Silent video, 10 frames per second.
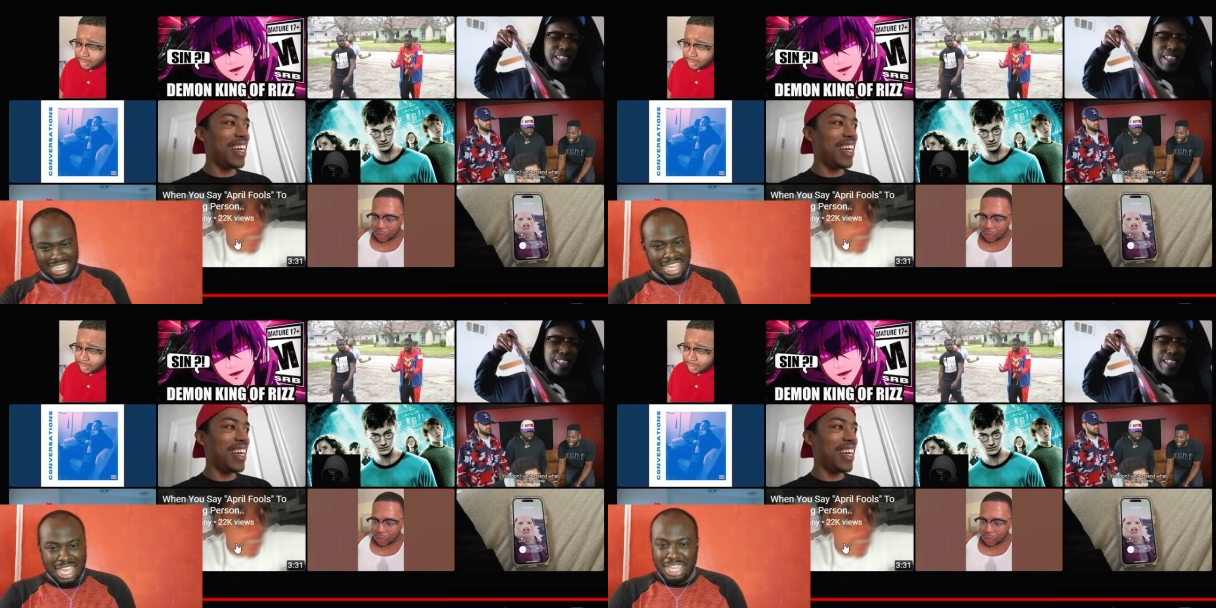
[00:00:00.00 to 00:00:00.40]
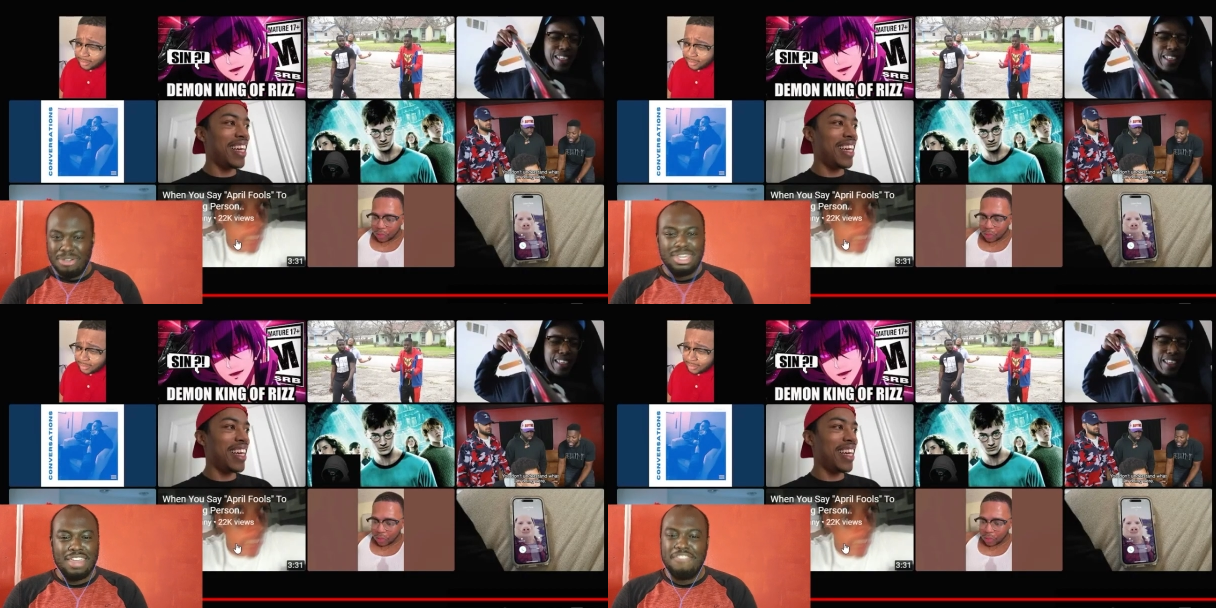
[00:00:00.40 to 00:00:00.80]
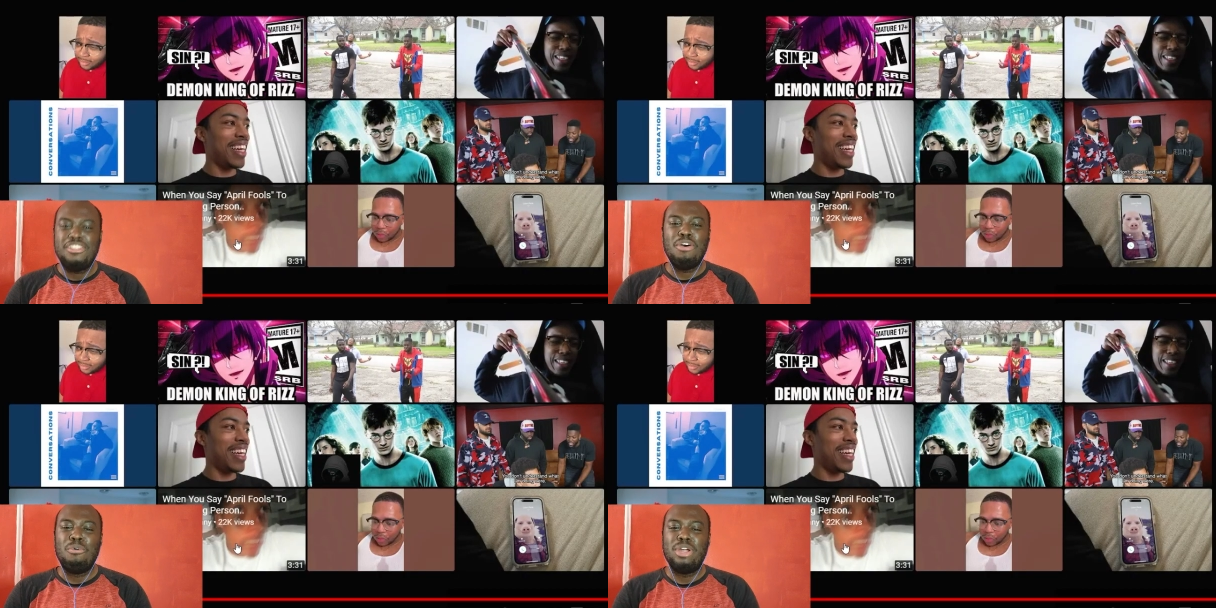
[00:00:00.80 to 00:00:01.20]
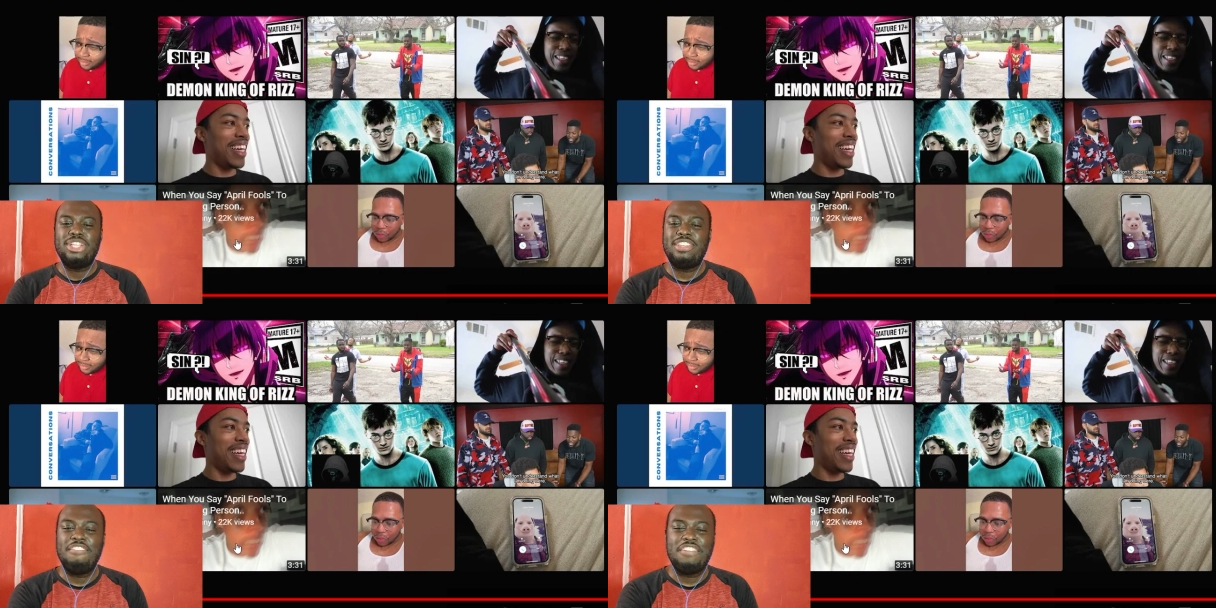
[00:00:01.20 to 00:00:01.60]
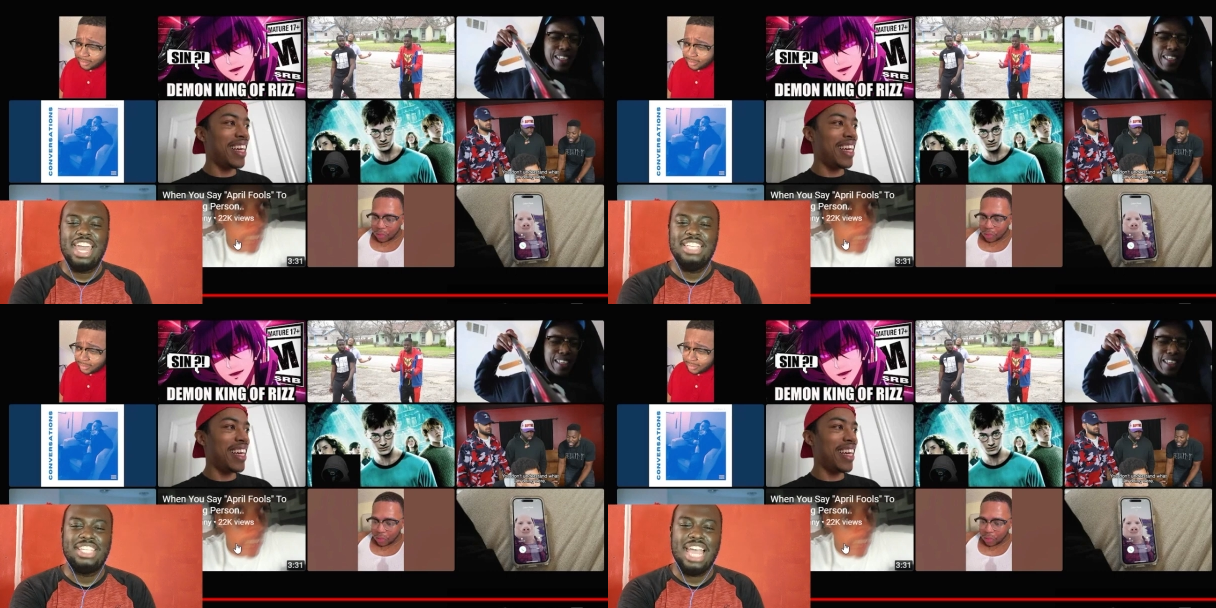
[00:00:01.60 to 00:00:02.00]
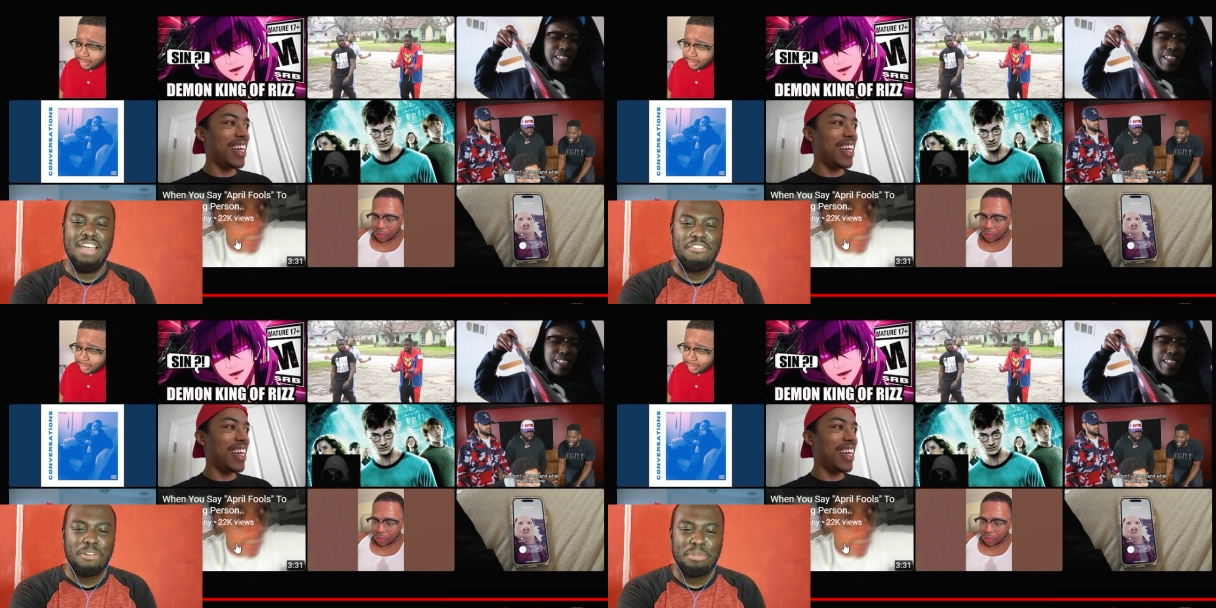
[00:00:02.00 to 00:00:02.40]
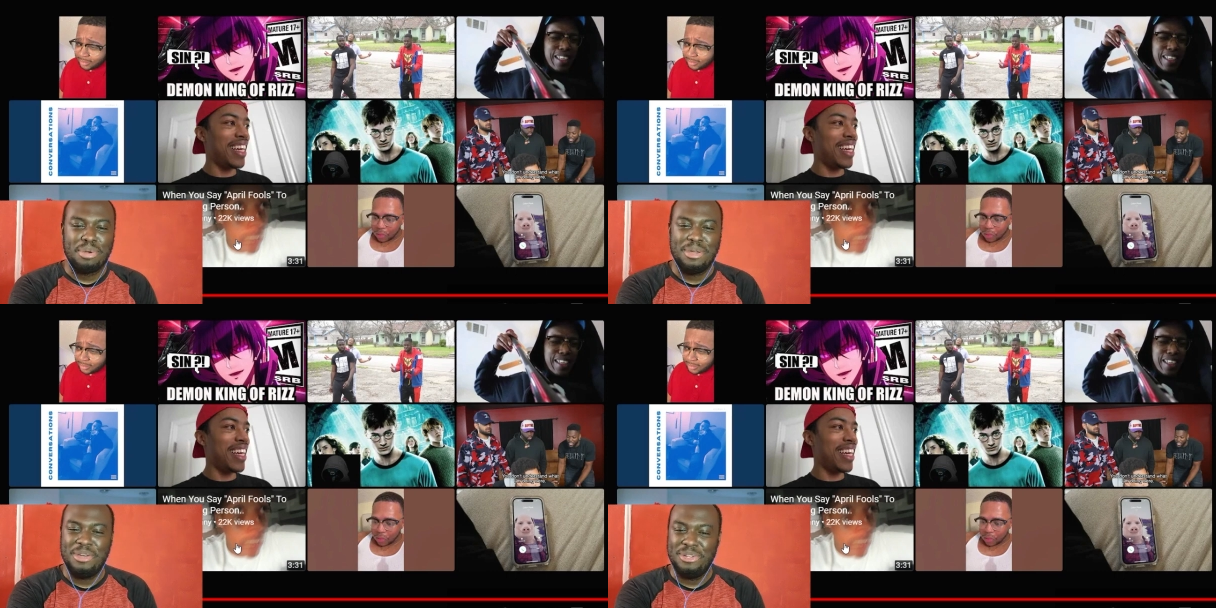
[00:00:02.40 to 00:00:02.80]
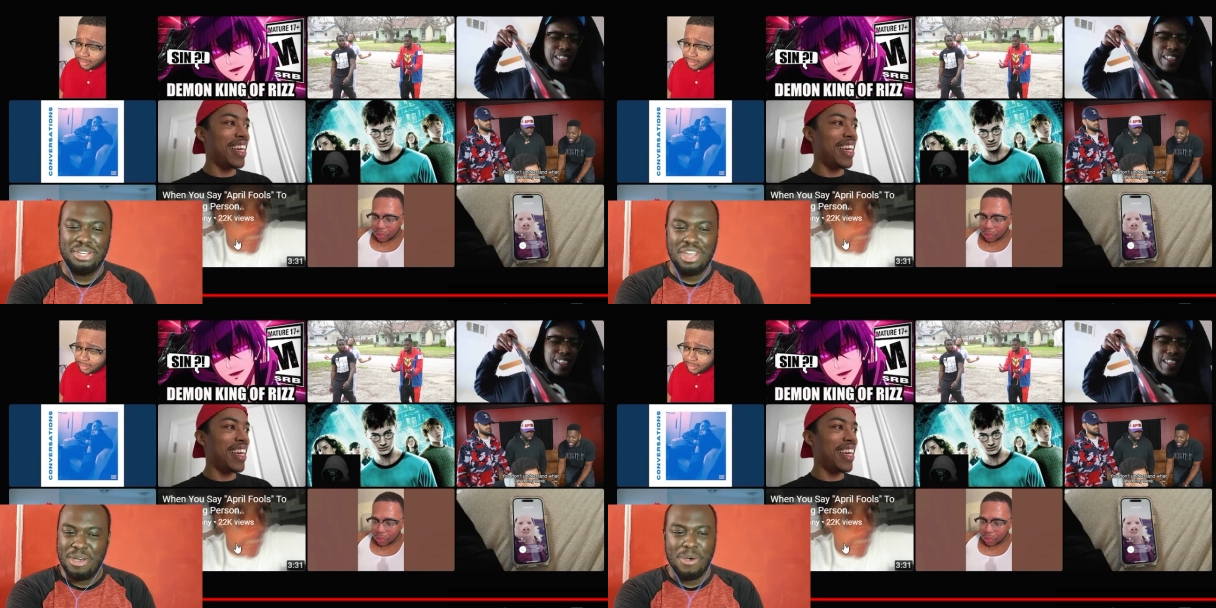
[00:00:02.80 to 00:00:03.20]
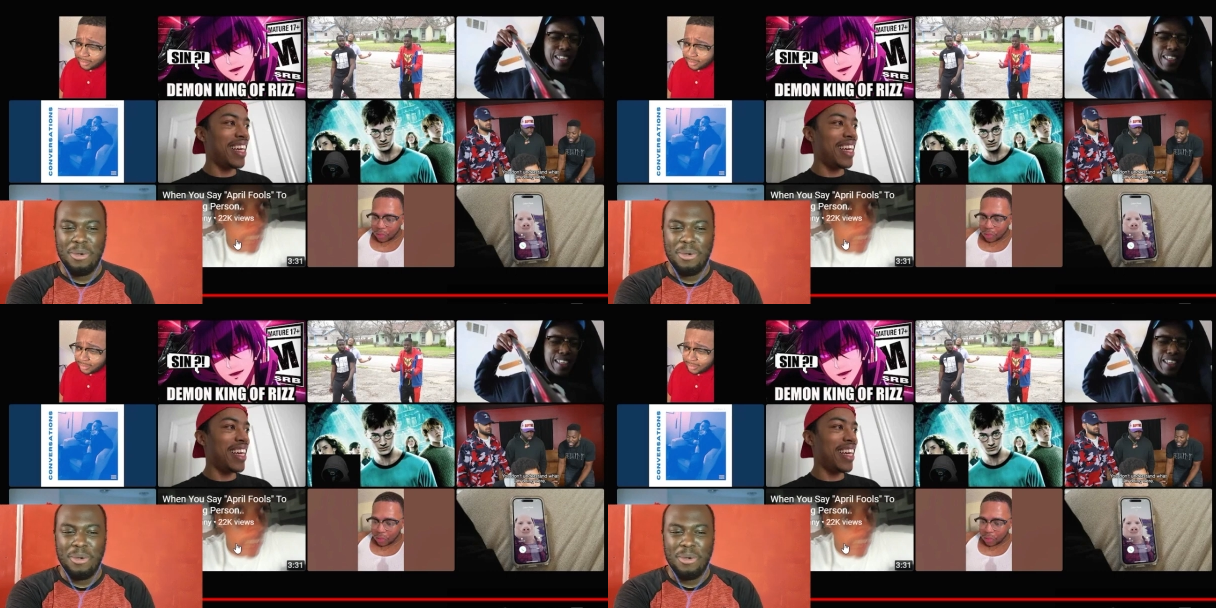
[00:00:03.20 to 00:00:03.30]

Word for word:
Speaker 1: you give the worst advice ever, bro. No.